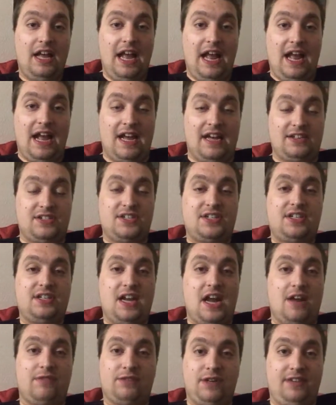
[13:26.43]
at
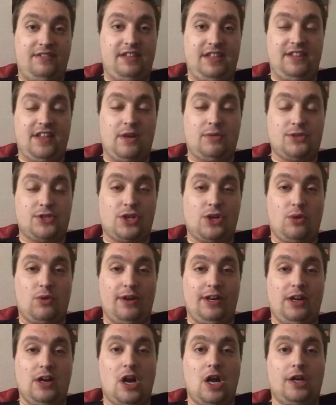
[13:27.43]
everything that was
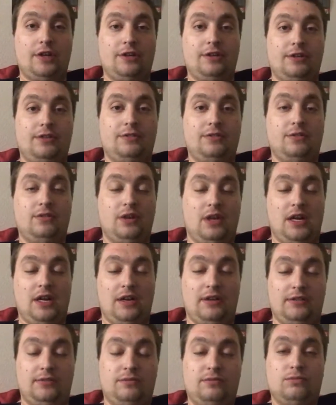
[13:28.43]
going on
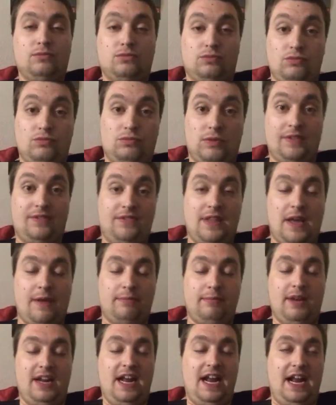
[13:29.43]
with
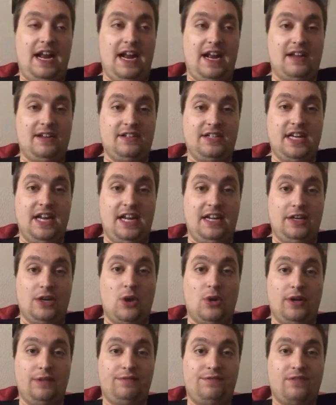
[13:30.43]
them. And, you
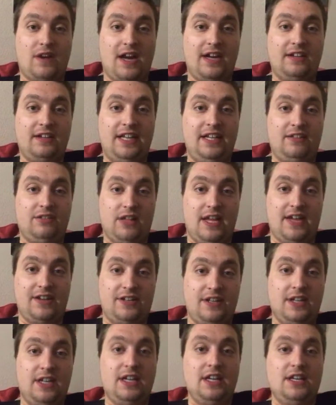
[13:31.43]
know, it finally
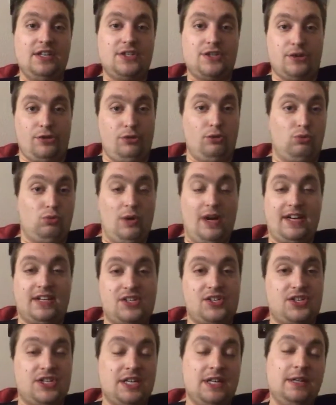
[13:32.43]
led to
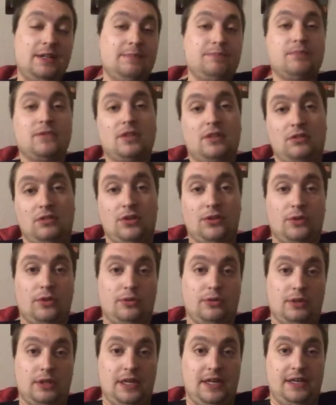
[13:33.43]
Rick's
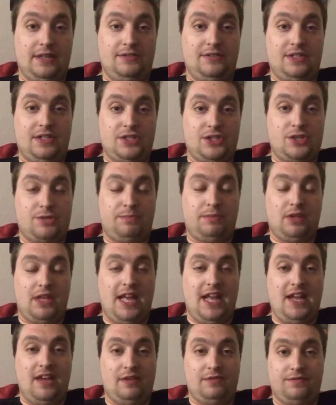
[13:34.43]
little
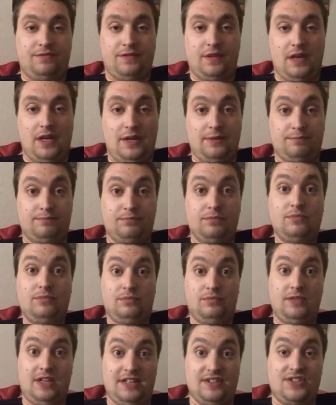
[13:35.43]
display of borderline
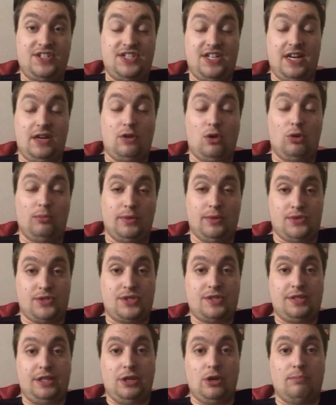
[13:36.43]

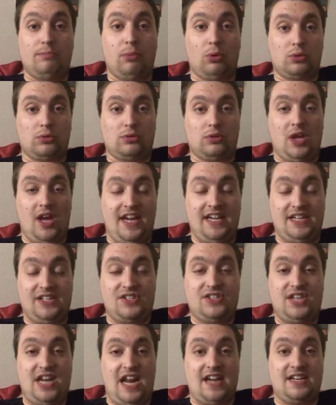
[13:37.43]

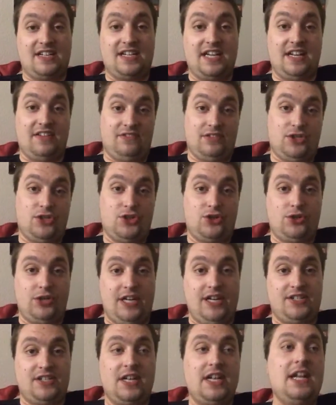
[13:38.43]
insanity in the
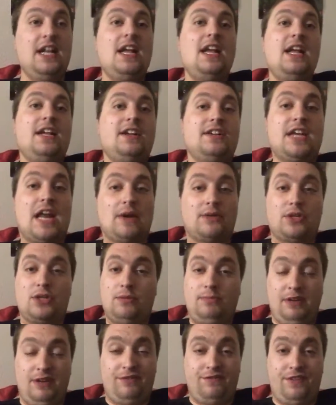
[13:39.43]
street. Now,
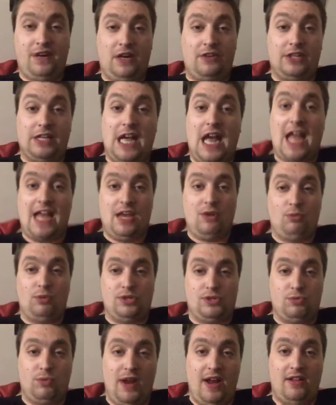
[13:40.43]
to be fair, the guy he
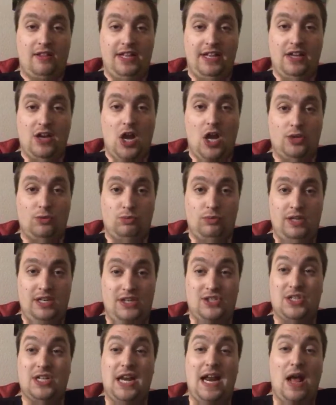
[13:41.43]
was wailing on
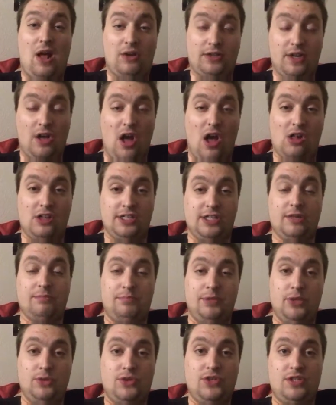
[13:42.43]
is an alcoholic,
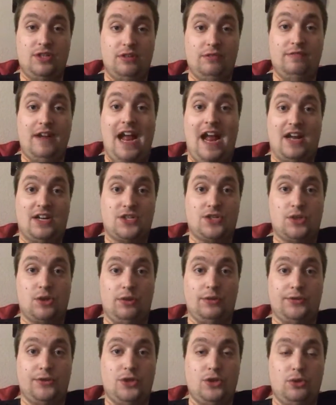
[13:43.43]
abusive
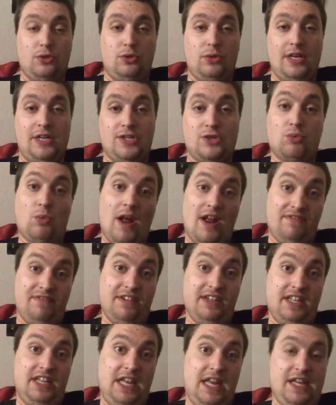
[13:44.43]
asshole to his wife
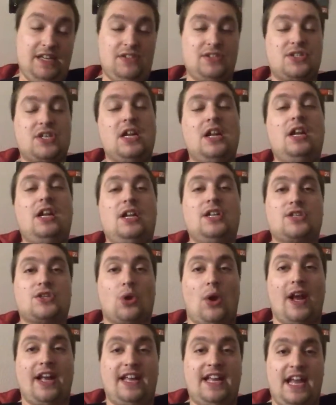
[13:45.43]
and kids.
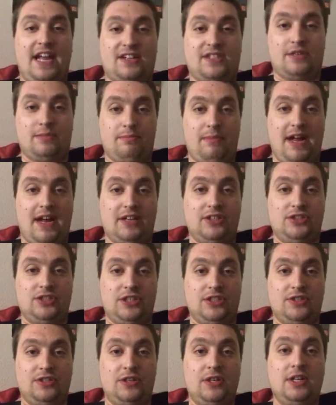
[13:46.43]
So I can't
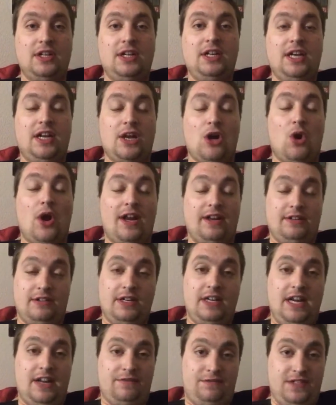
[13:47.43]
imagine, you know, and
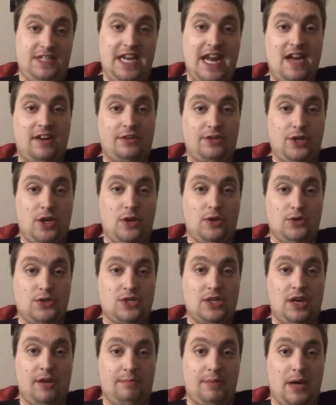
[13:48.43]
if Deanna
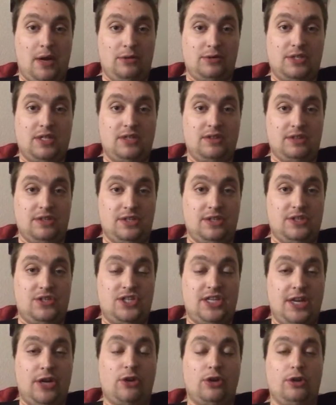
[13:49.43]
knows about the
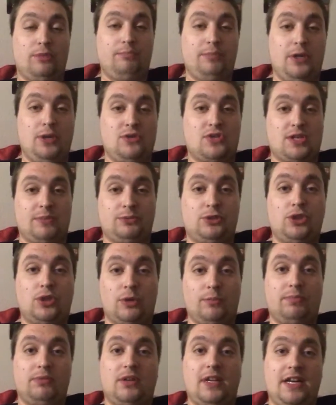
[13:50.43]
secret abuse, I'm
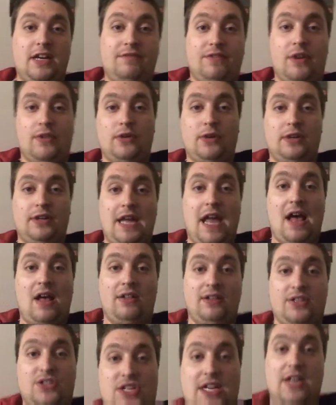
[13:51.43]
sure plenty of other
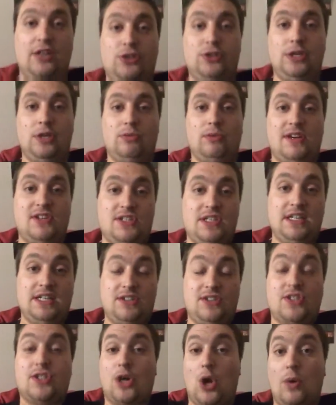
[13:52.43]
Alexandria
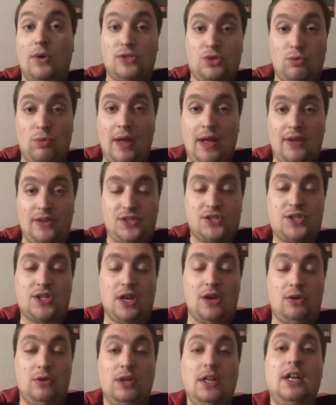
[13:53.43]
residents know as well.
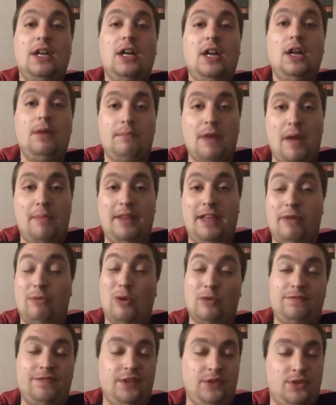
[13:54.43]
So maybe they
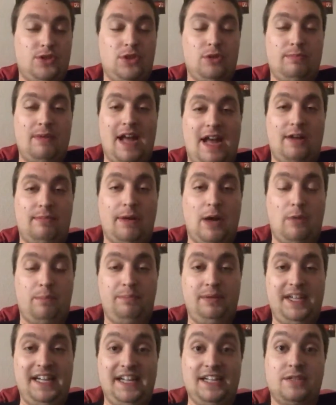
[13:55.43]
won't feel too bad
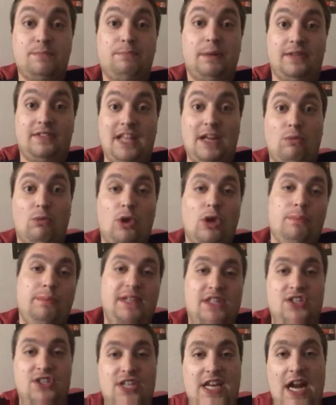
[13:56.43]
about Pete, but they will
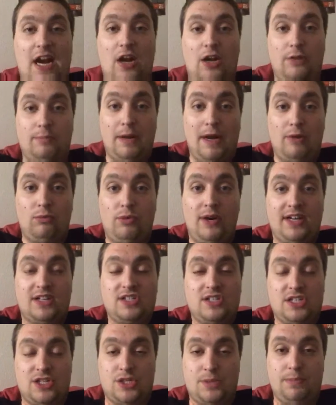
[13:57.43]
be scared by
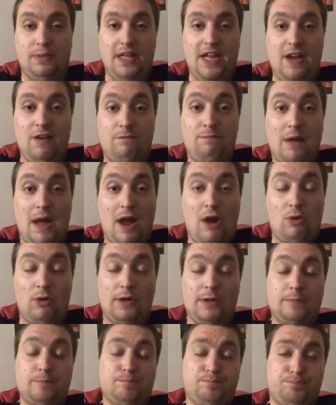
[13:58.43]
Rick's display of
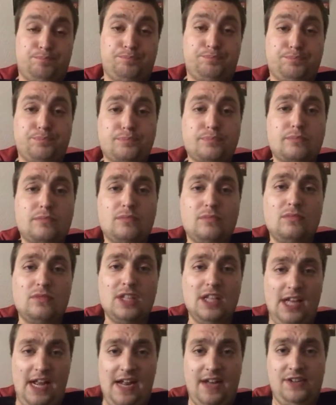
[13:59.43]
power
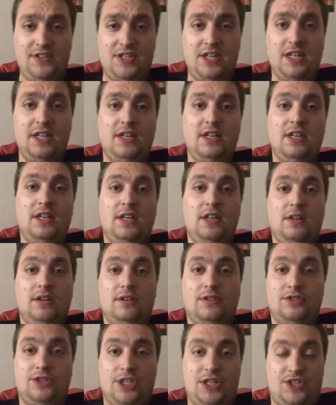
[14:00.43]
and
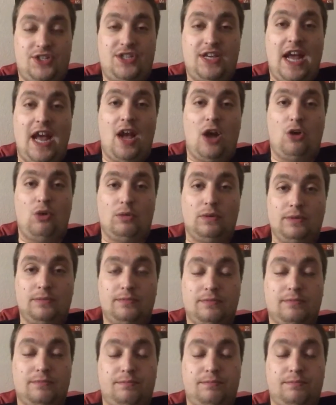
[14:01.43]
just how